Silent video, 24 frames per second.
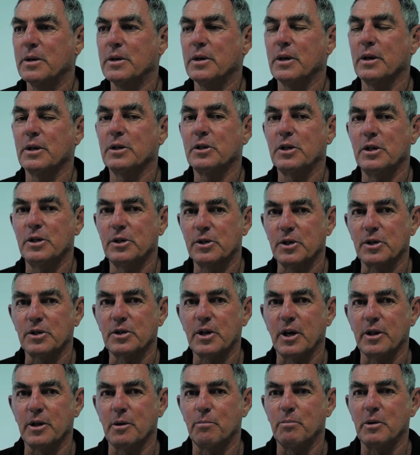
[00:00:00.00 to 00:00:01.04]
She's just had
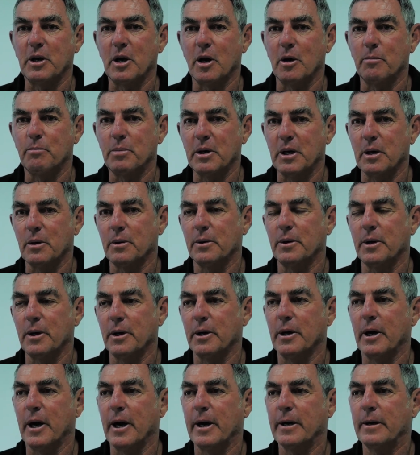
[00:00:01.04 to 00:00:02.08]
the PRP on her
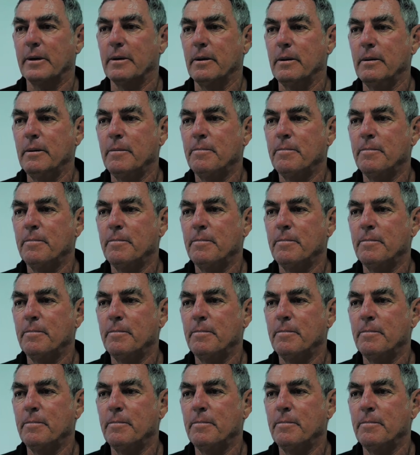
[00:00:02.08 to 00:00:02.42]
ankle.